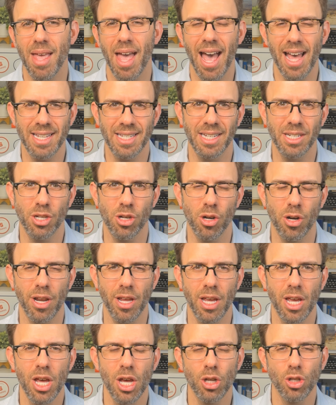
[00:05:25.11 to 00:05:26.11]
as an
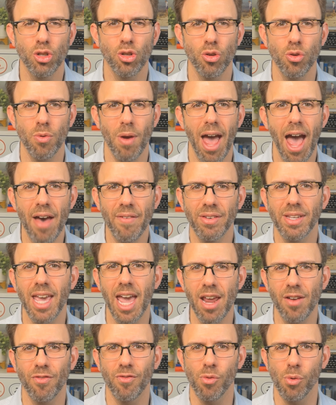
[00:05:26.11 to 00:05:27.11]
attorney to
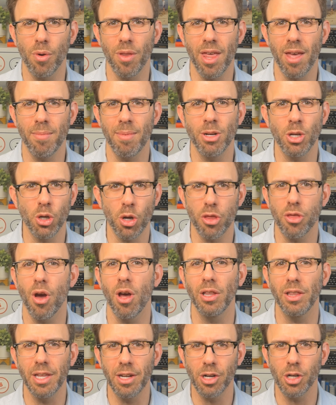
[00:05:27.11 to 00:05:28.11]
advocate for them in your
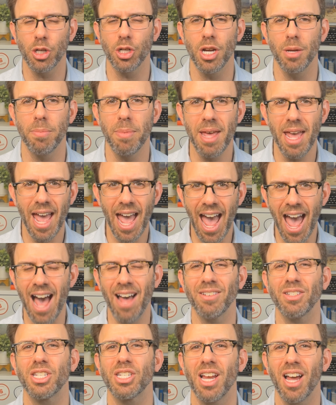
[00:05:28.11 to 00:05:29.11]
thought leadership
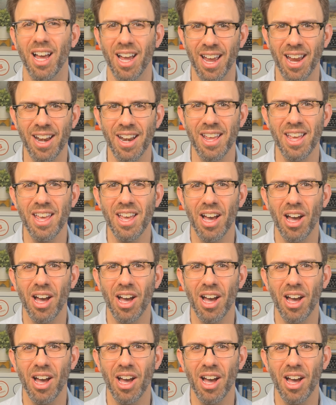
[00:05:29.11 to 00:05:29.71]
outside